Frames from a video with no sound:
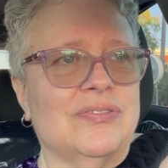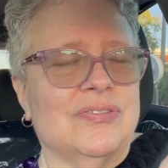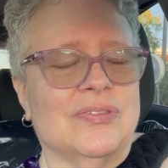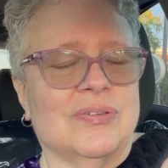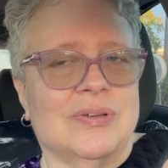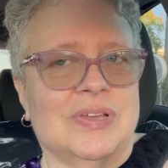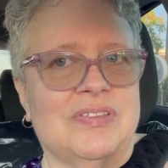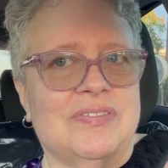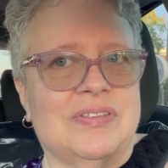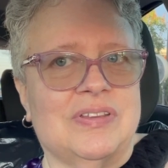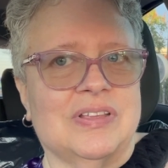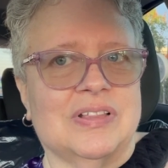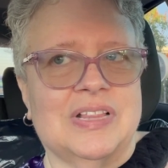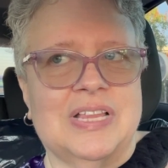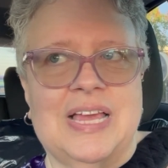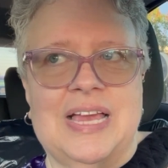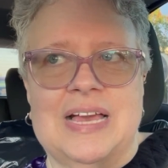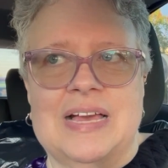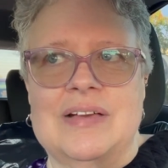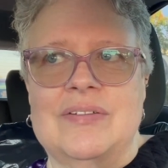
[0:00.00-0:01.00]
so I still
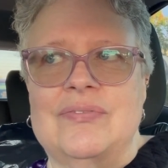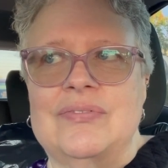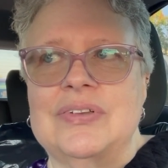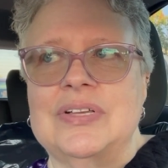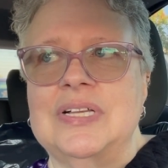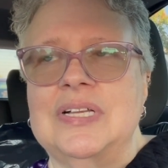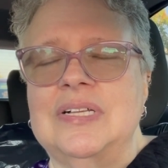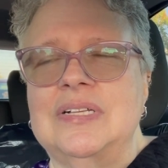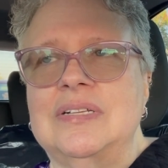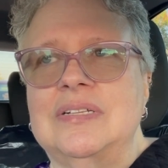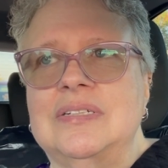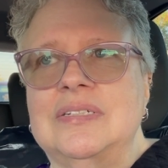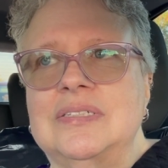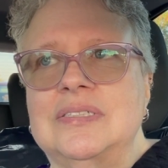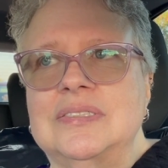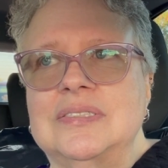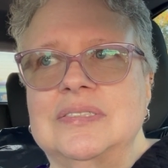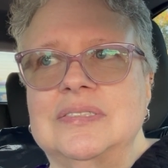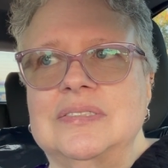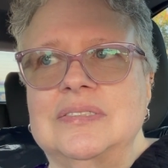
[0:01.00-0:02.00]
have
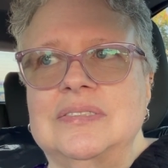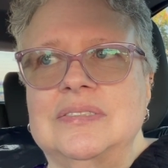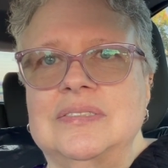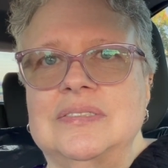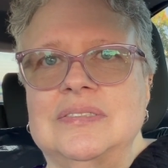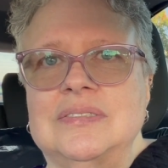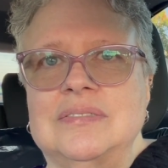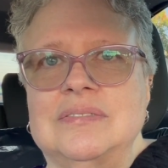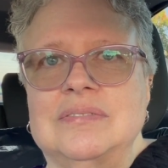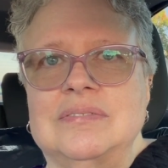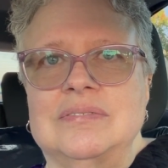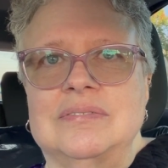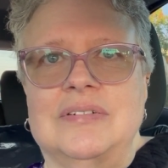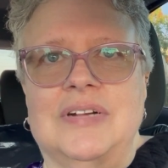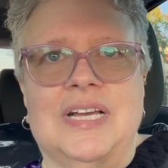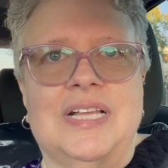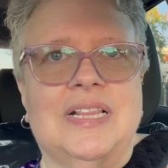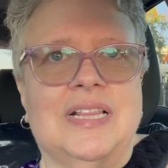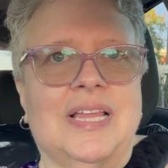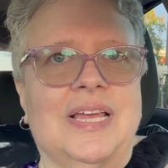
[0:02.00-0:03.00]

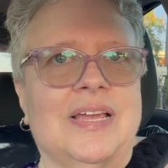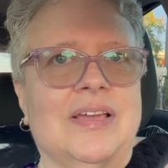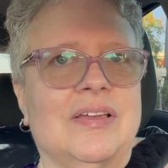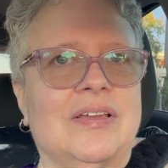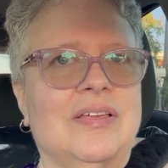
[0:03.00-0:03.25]
like